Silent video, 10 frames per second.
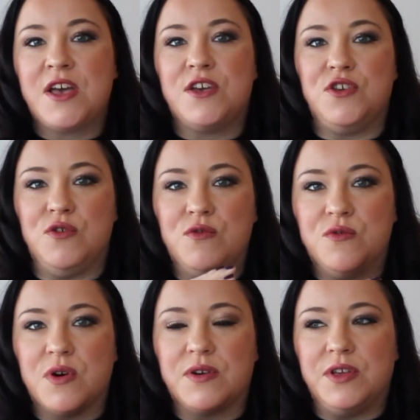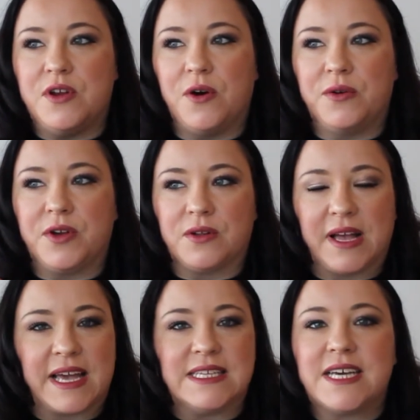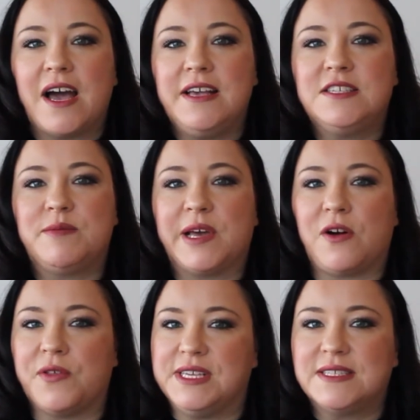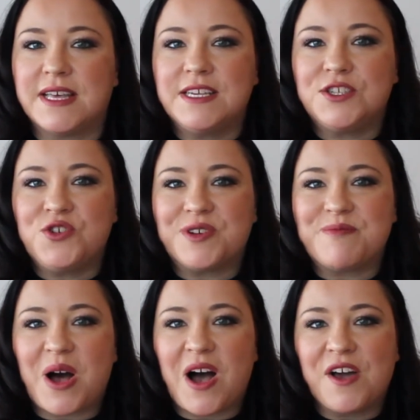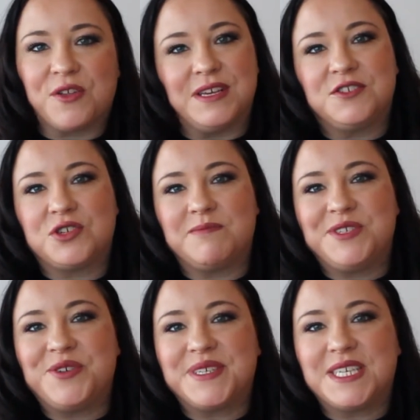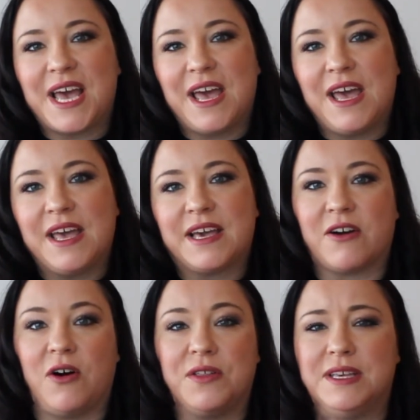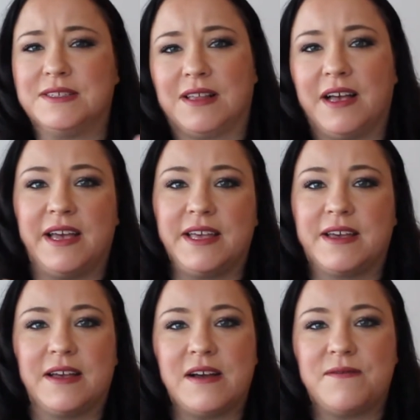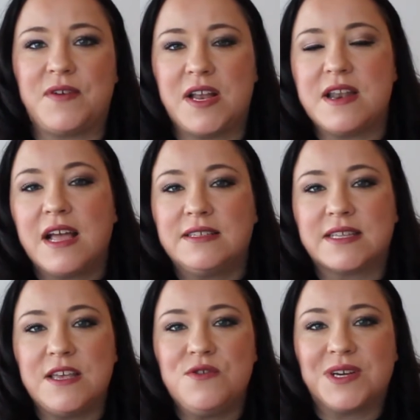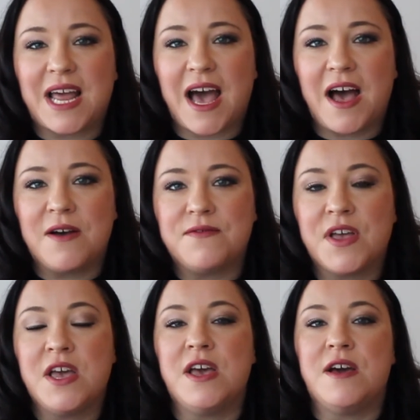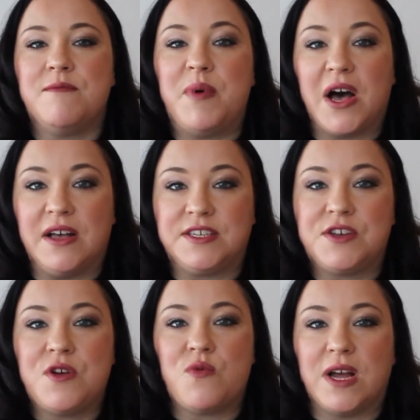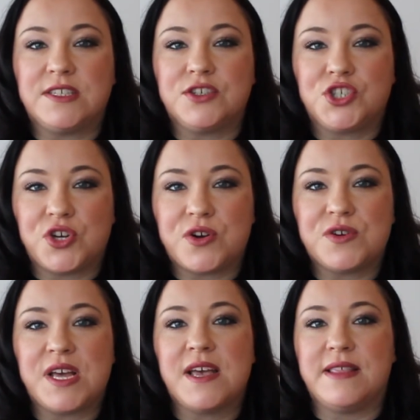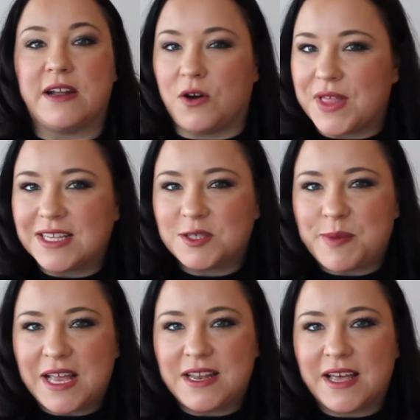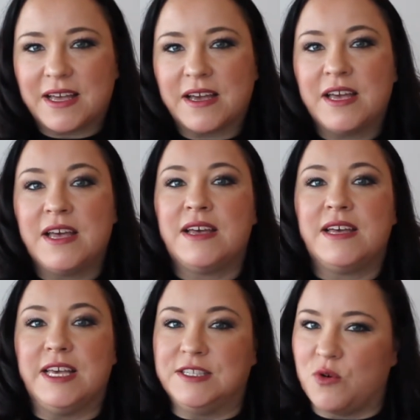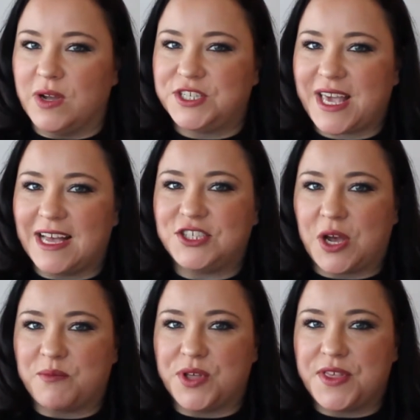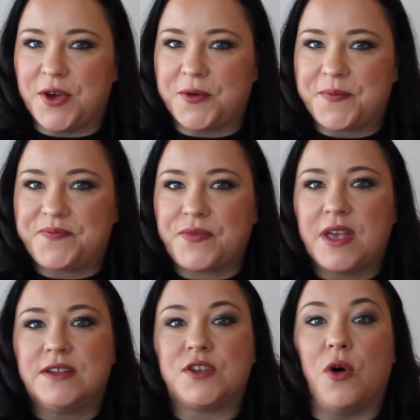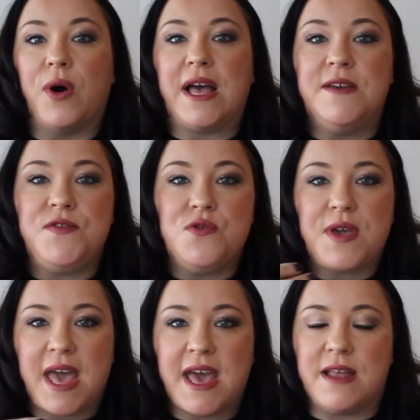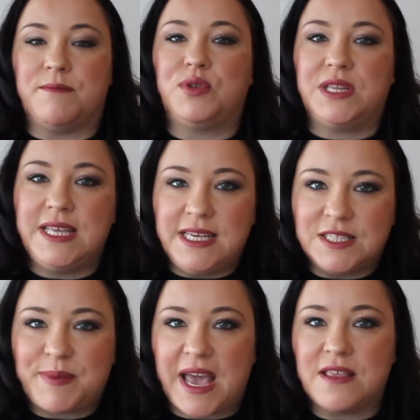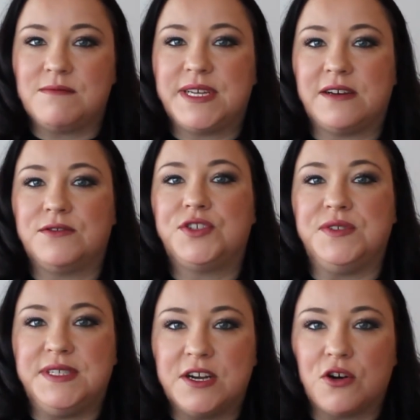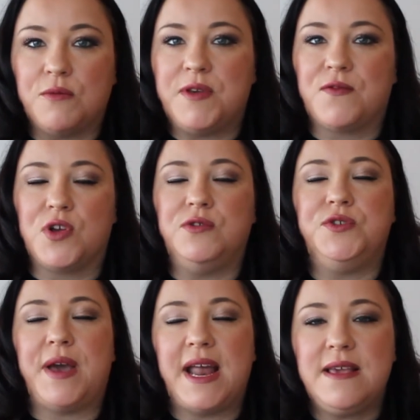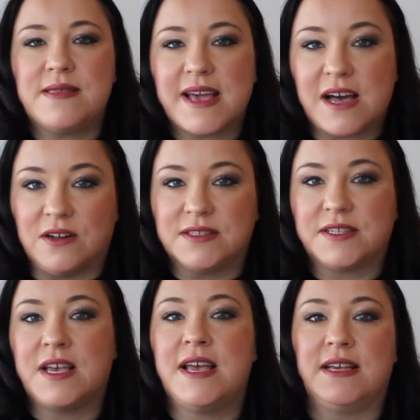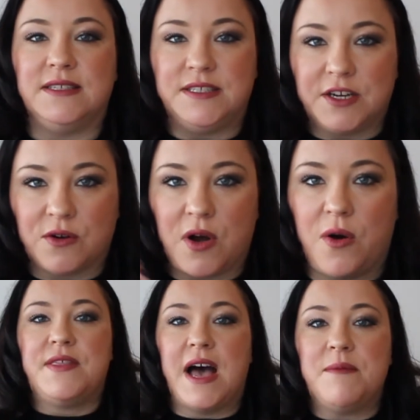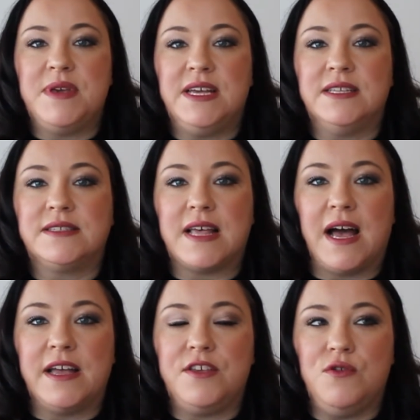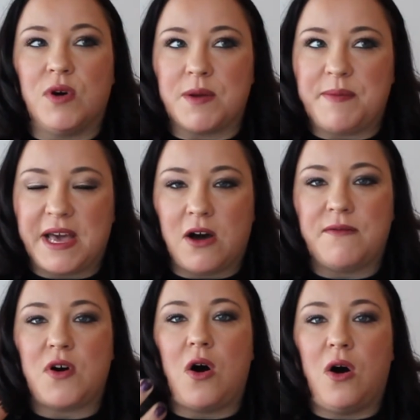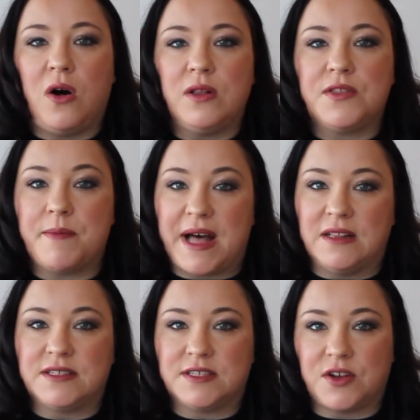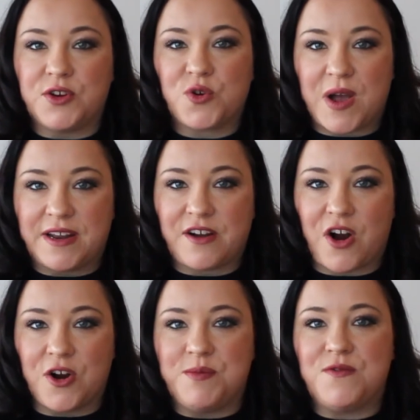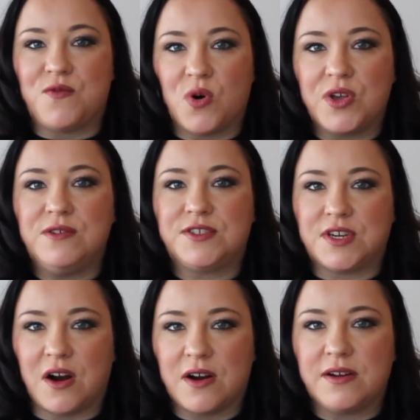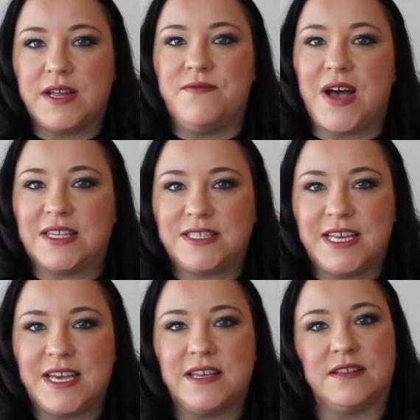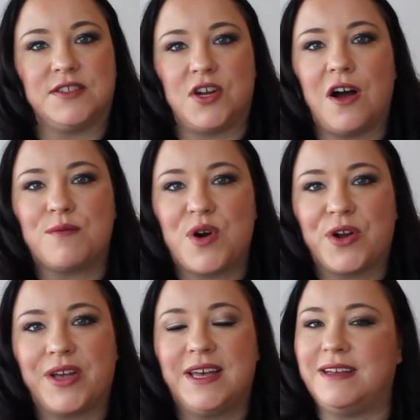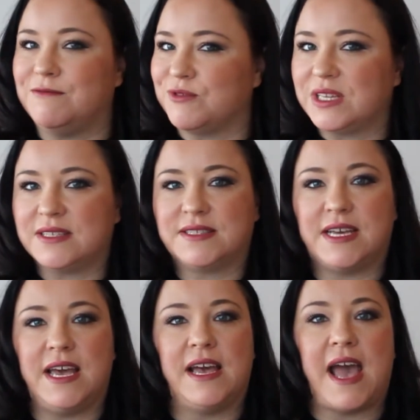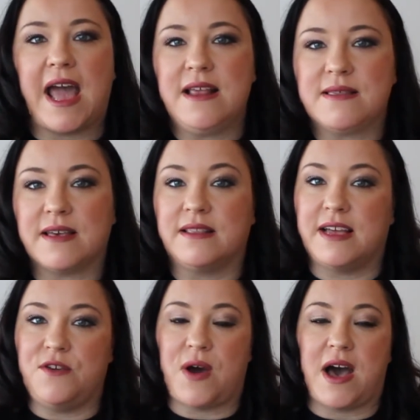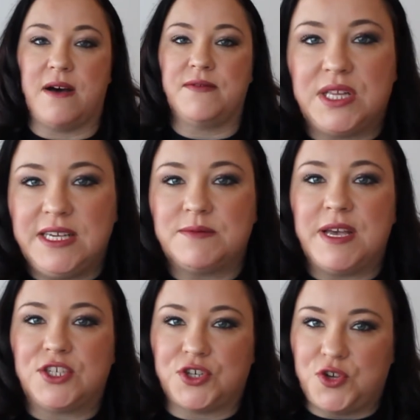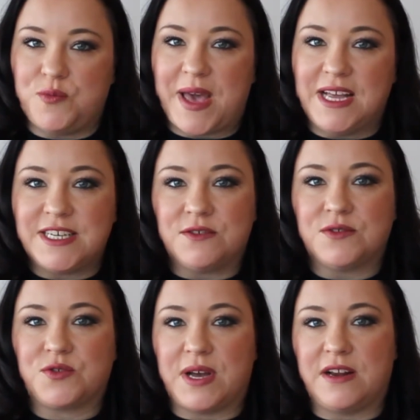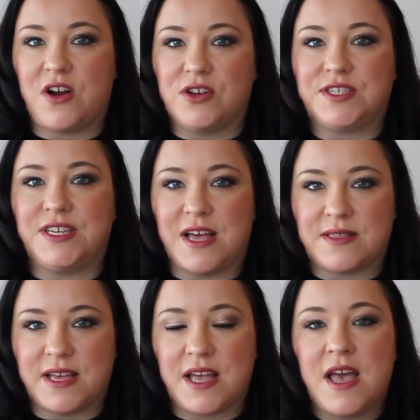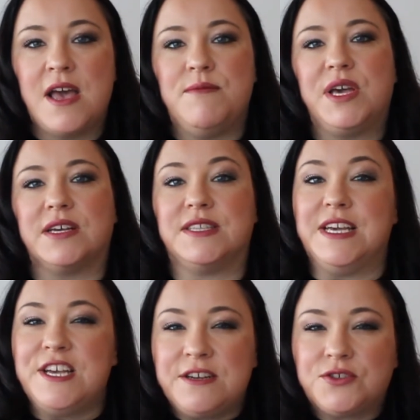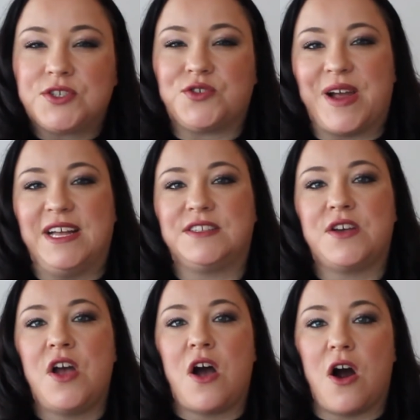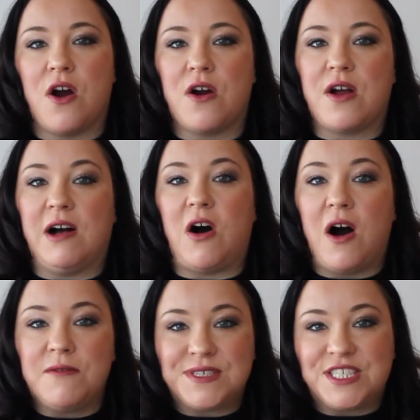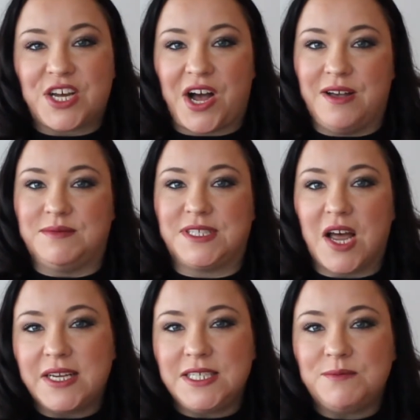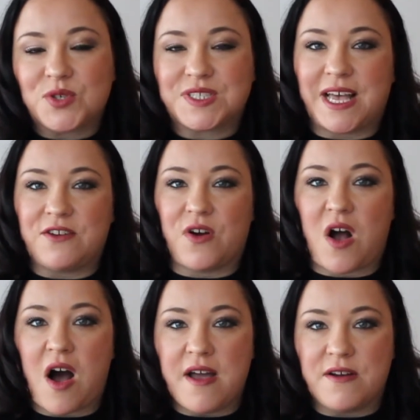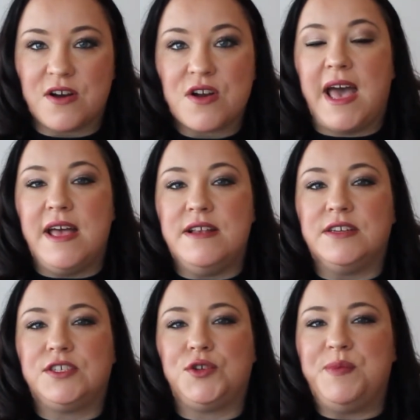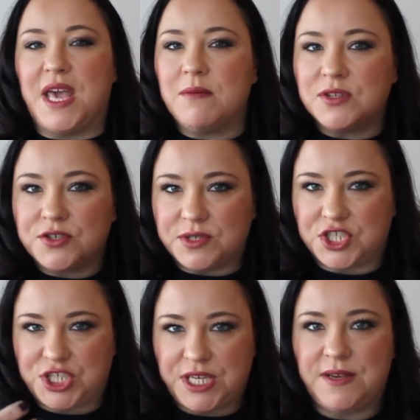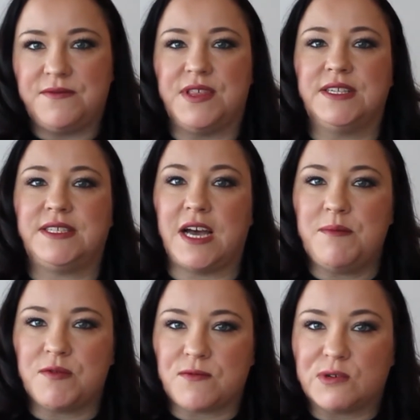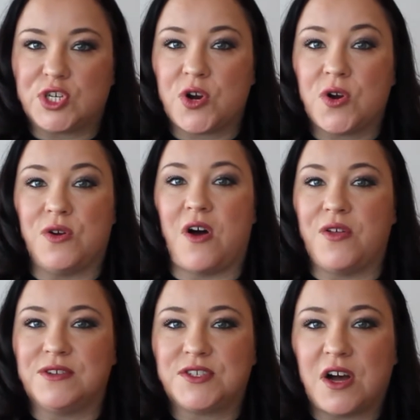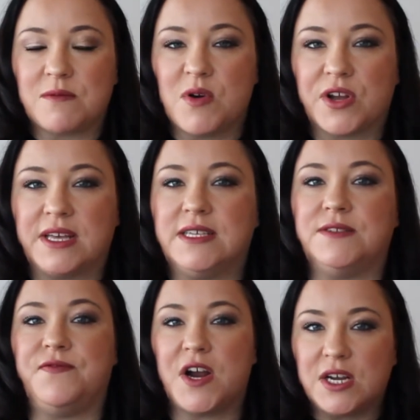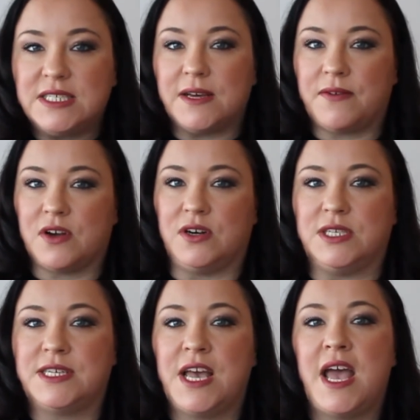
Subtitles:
You know, you're like enticed by all these things you can buy, all these trips you can take, all these like fun nights that you can have, but rest assured that all that spending is going to catch up with you. So if you can, please pay them down to 0 before you do anything else. 0. That means that you want to pay off all of the balances on your credit card before you start investing in the stock market, in real estate, anything that you have. Please make sure you pay down those credit cards to nothing, because the interest rates are oftentimes 19% or higher. And to be able to achieve this type of return on the stock market is very difficult.